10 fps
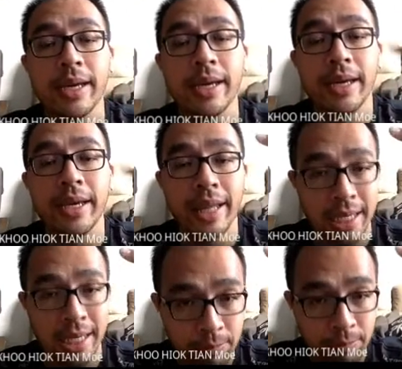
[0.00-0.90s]
It
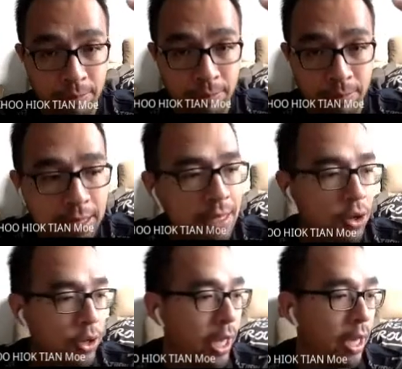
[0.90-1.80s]

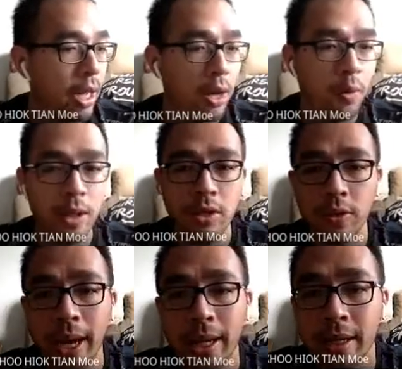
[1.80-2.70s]
expands. Okay, I want you
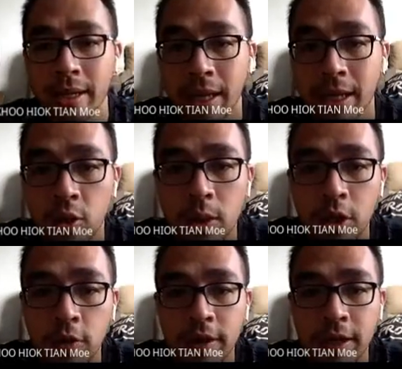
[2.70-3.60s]
to add another word
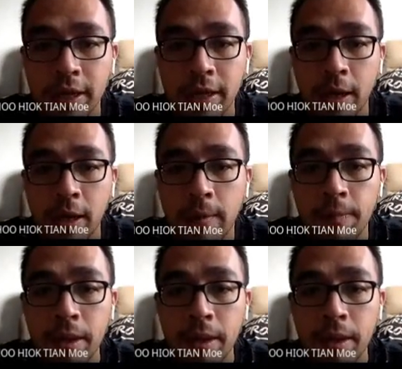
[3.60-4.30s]
over here.